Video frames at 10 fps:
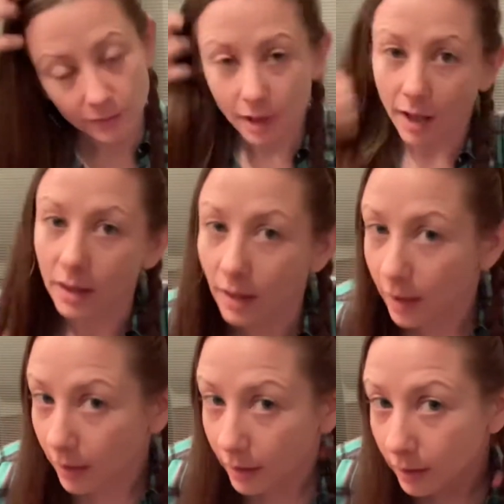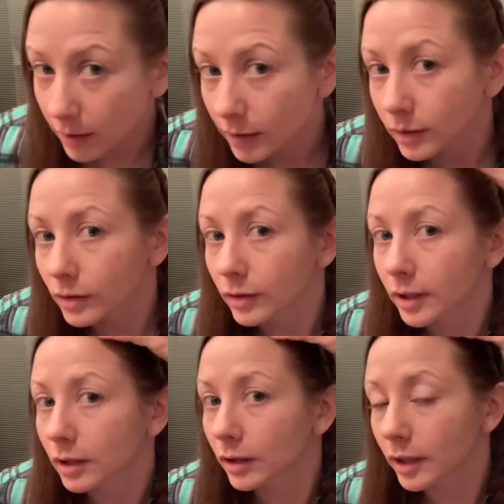and then you
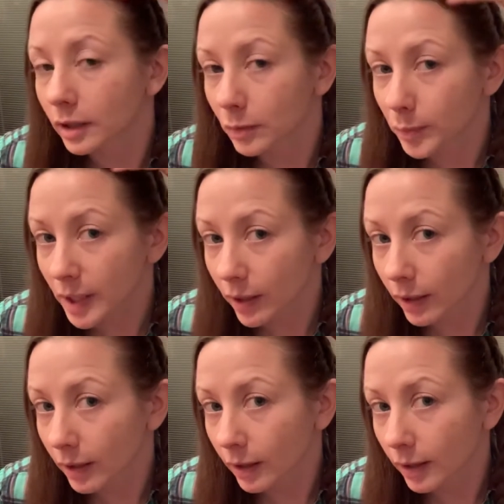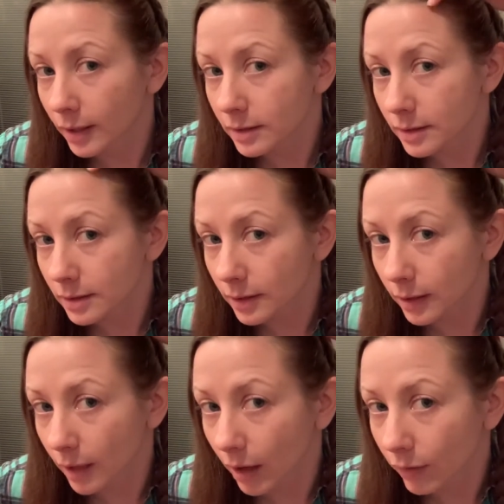can look in the mirror and see
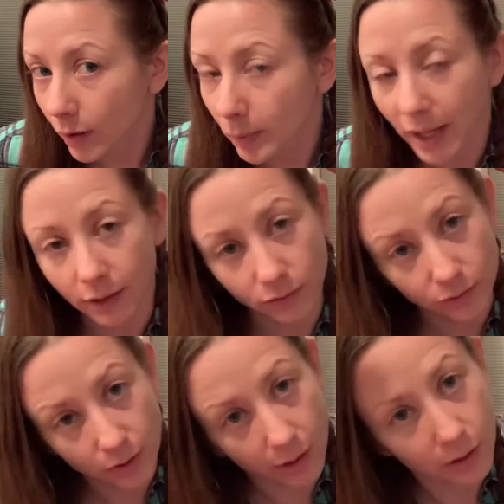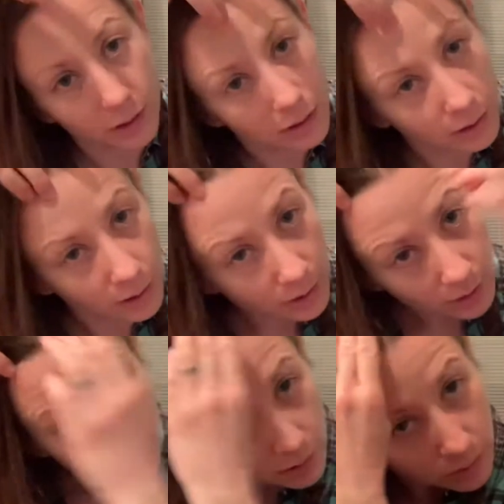how far back you started.
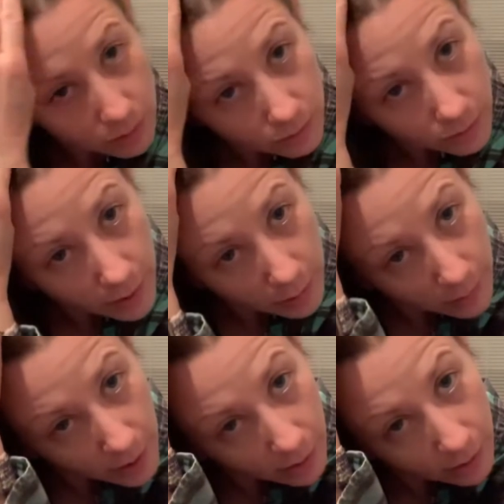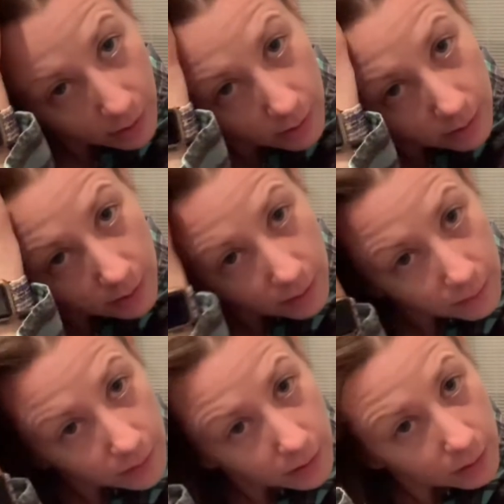Try to make it as
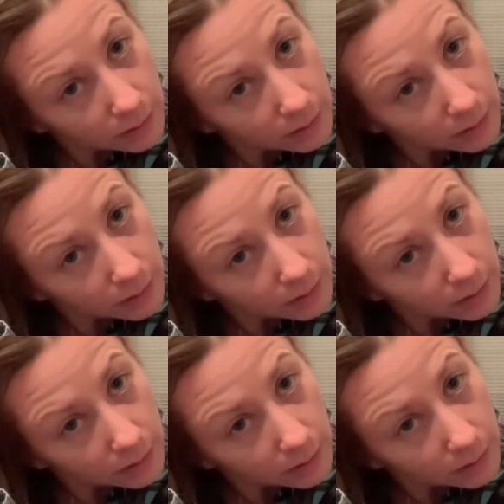even